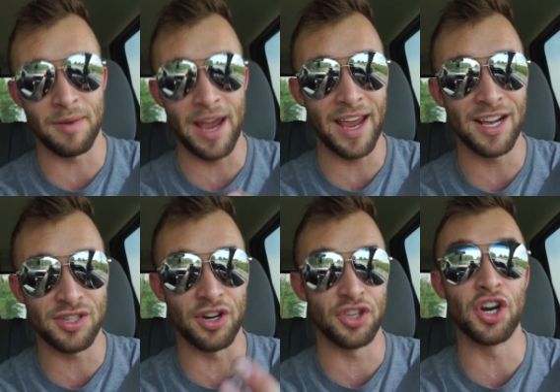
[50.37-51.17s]
My
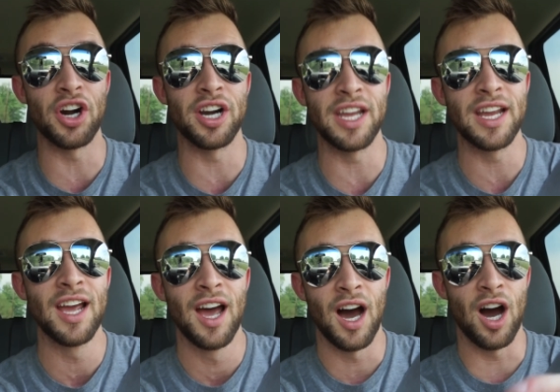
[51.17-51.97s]
hands are dirty.
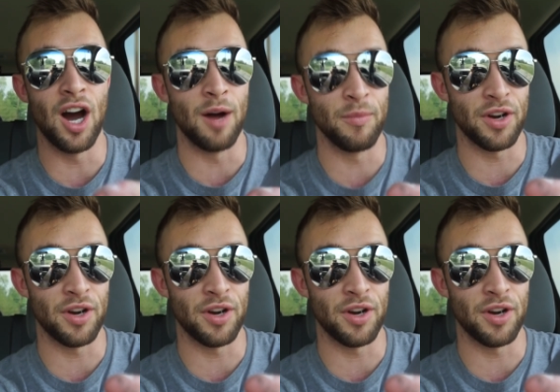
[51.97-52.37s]
Um,